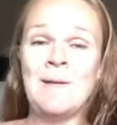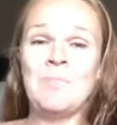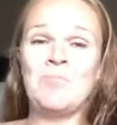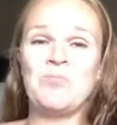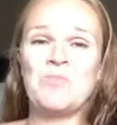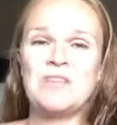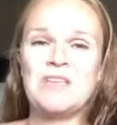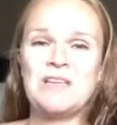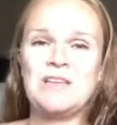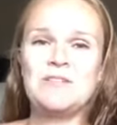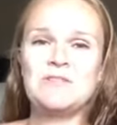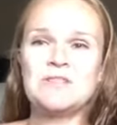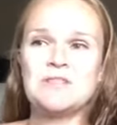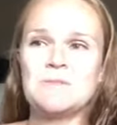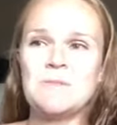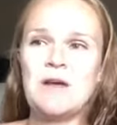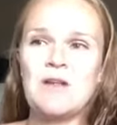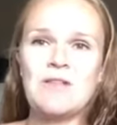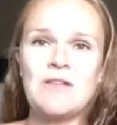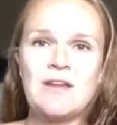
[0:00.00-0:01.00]
But then you
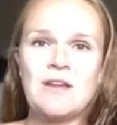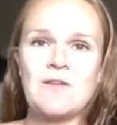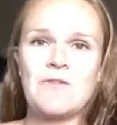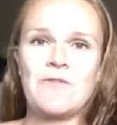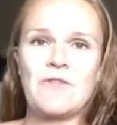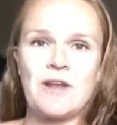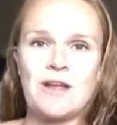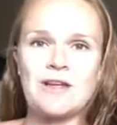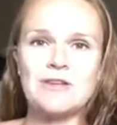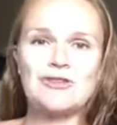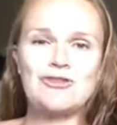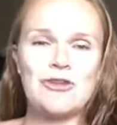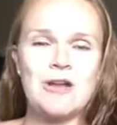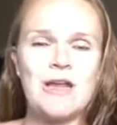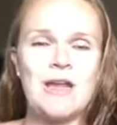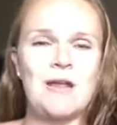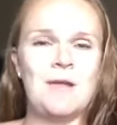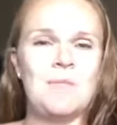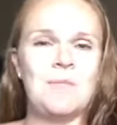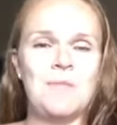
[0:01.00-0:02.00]
smell like a freaking
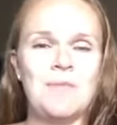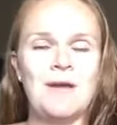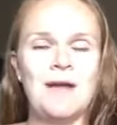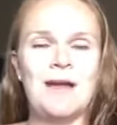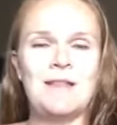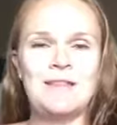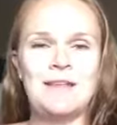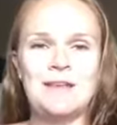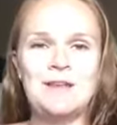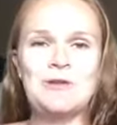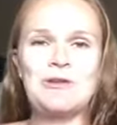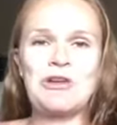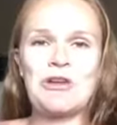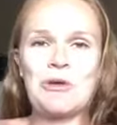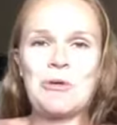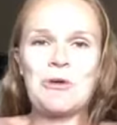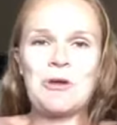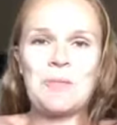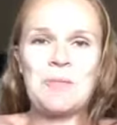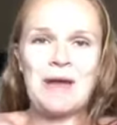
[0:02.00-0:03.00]
dream, and then you can
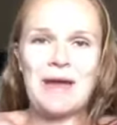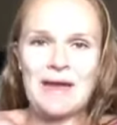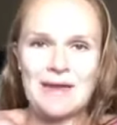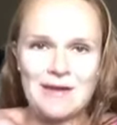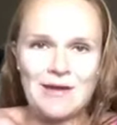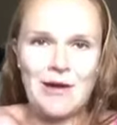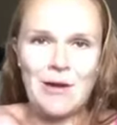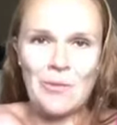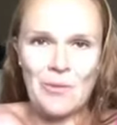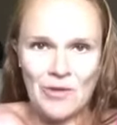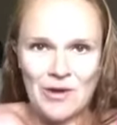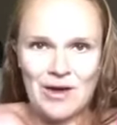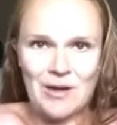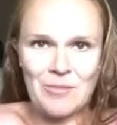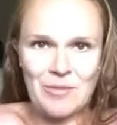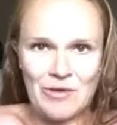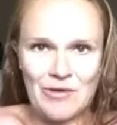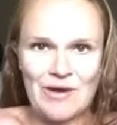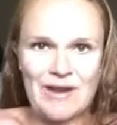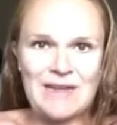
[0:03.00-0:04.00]
go to bed not worried
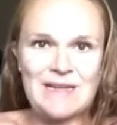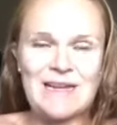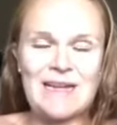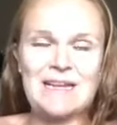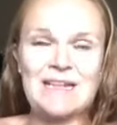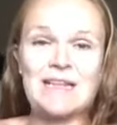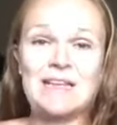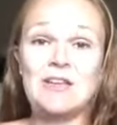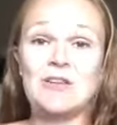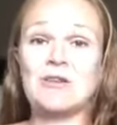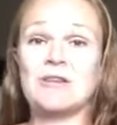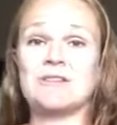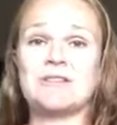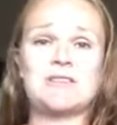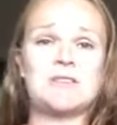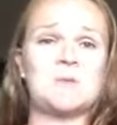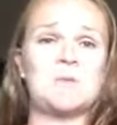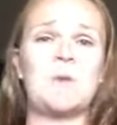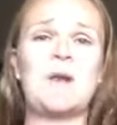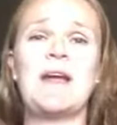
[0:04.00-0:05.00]
about it. And then you can
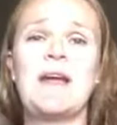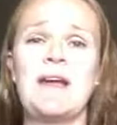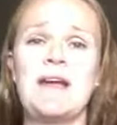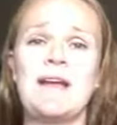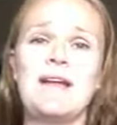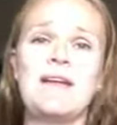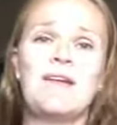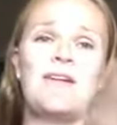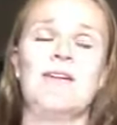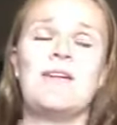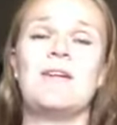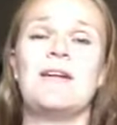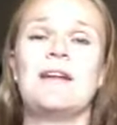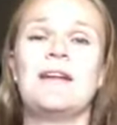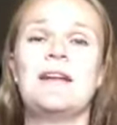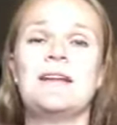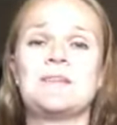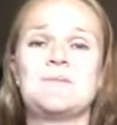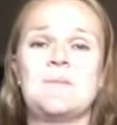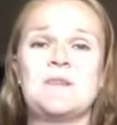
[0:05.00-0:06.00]
spray it
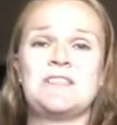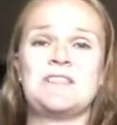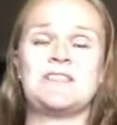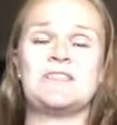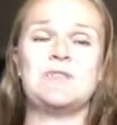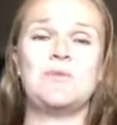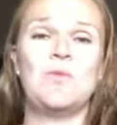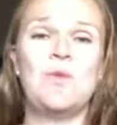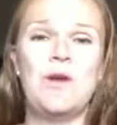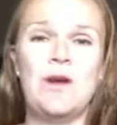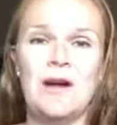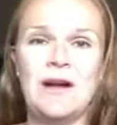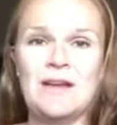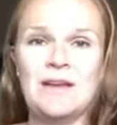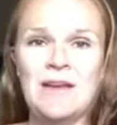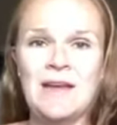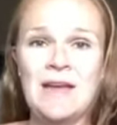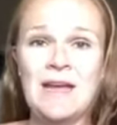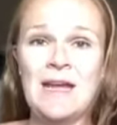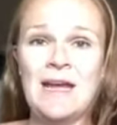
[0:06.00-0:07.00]
on as much as you want,
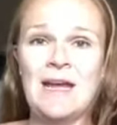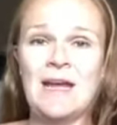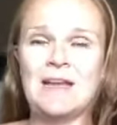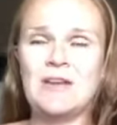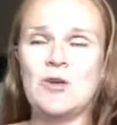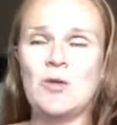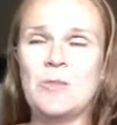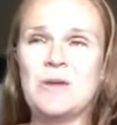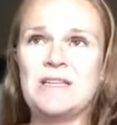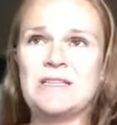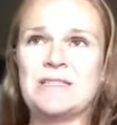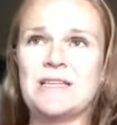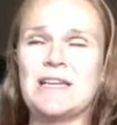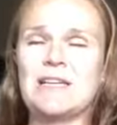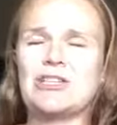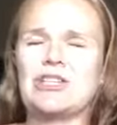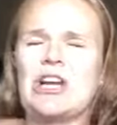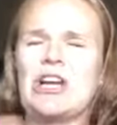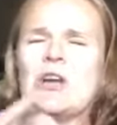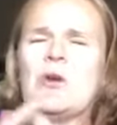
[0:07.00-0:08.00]
and nobody's
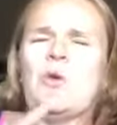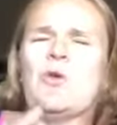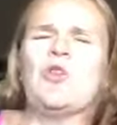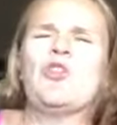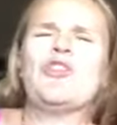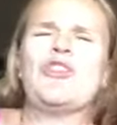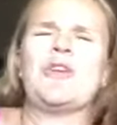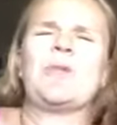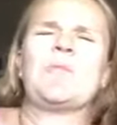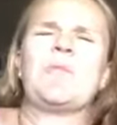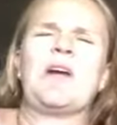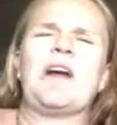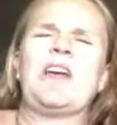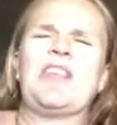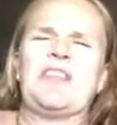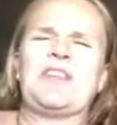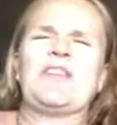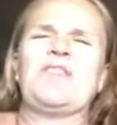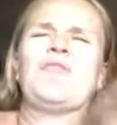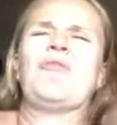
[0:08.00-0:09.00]
like trying to hold their
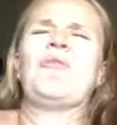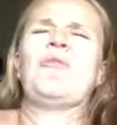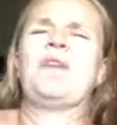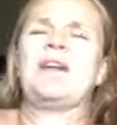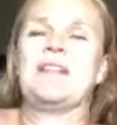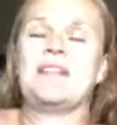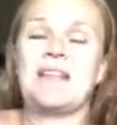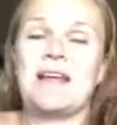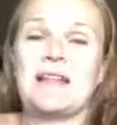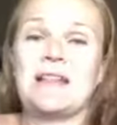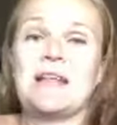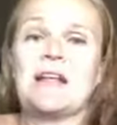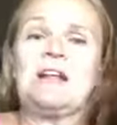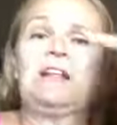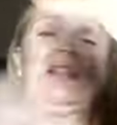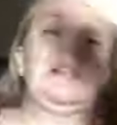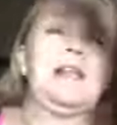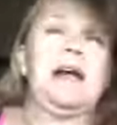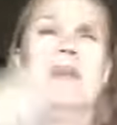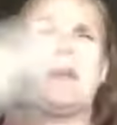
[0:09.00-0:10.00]
breath and avoid like the
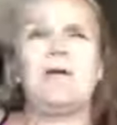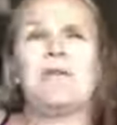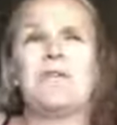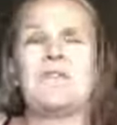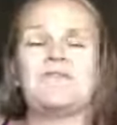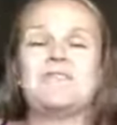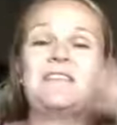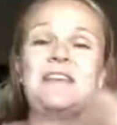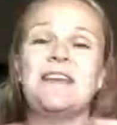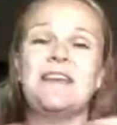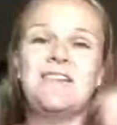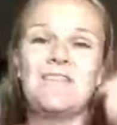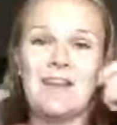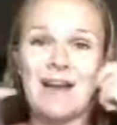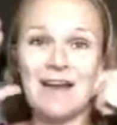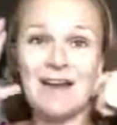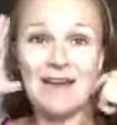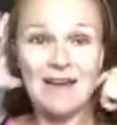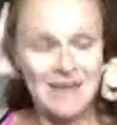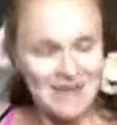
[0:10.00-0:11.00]
cloud of DEET,
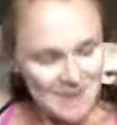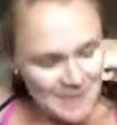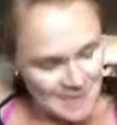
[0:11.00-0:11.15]
right?